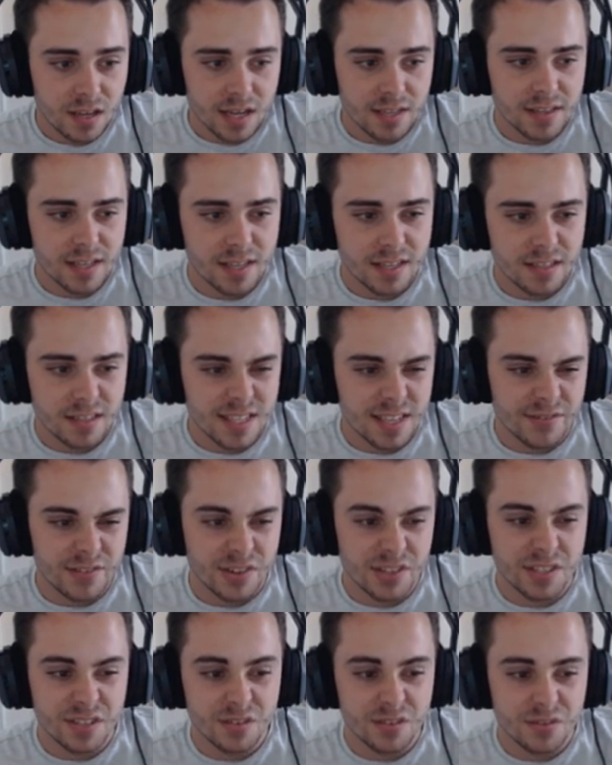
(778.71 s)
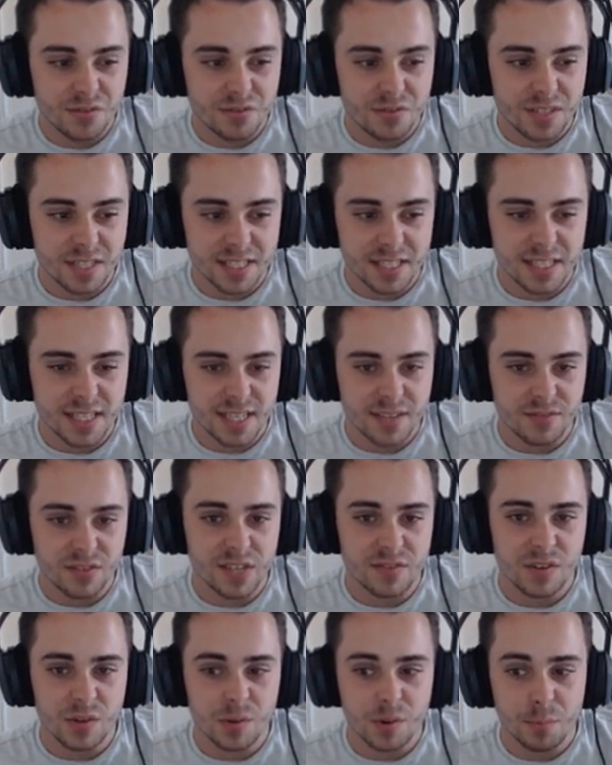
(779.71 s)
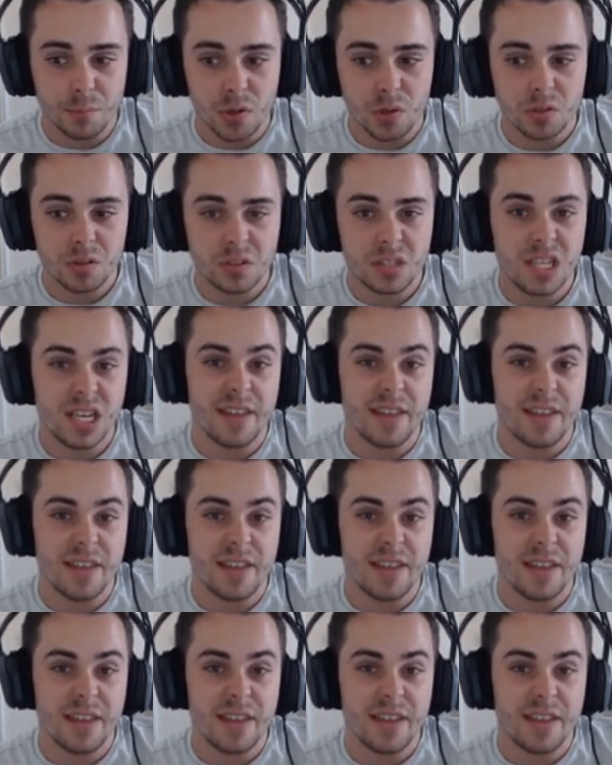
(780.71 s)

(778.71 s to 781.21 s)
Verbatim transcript: and then 72, 67, 71 bulk,